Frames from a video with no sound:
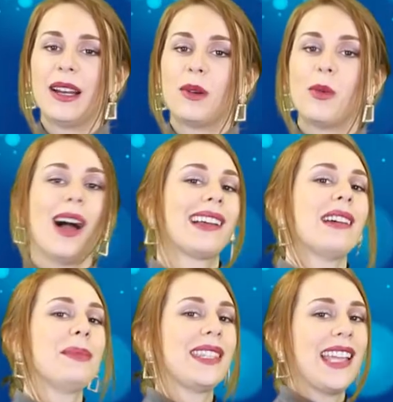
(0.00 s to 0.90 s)

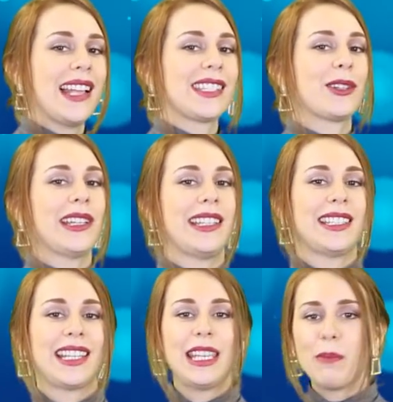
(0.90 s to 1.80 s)
Welcome to the end
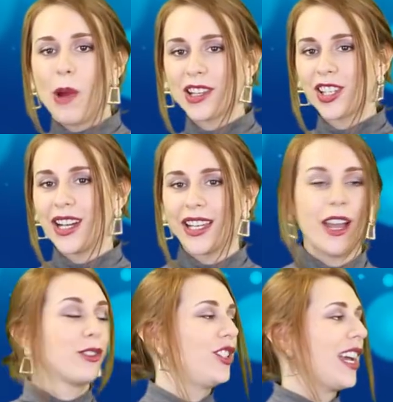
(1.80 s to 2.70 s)
screen. To keep watching
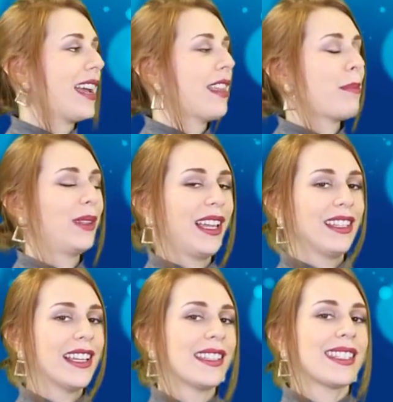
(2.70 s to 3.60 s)
IO, check out that
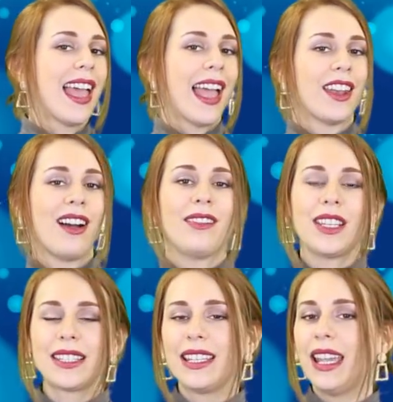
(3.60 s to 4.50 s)
playlist. And
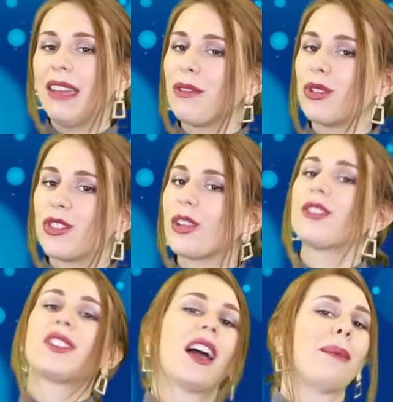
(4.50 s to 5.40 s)
obviously, if you enjoyed
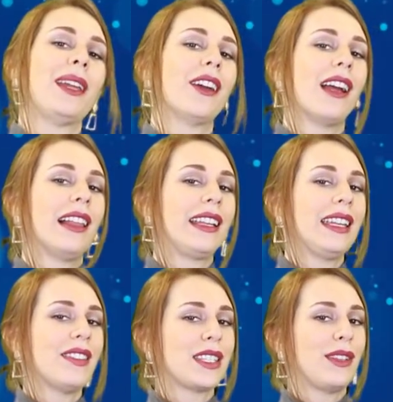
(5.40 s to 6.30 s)
your time here,
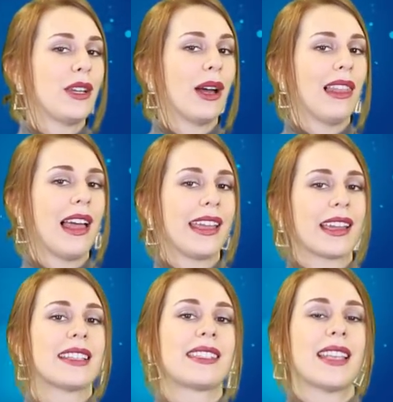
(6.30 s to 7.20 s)
give this video a
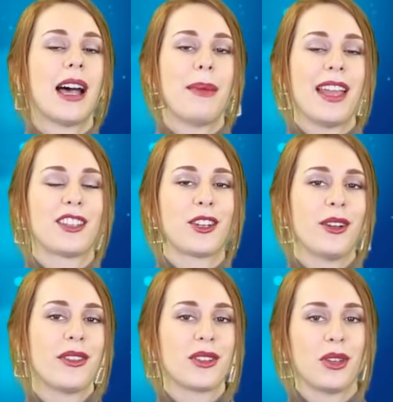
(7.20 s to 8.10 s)
like, sub, and
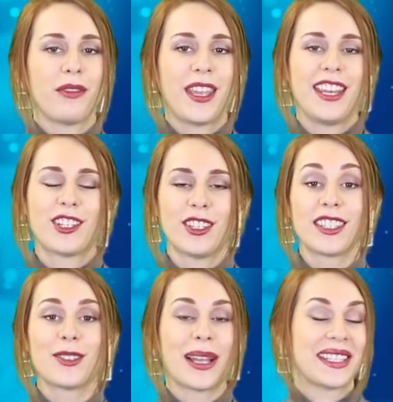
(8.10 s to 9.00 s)
turn on those
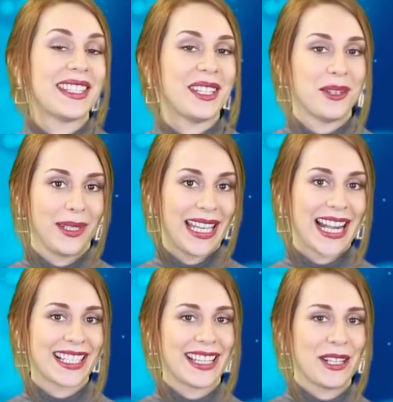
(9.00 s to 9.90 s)
notifications so I can see you in the
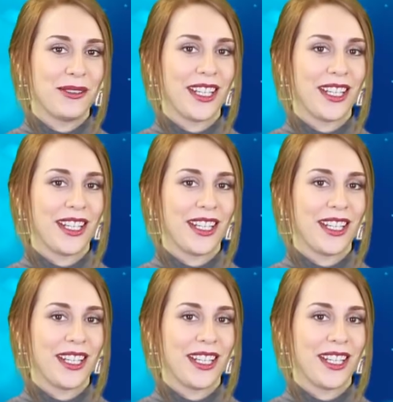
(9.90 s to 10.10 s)
next IO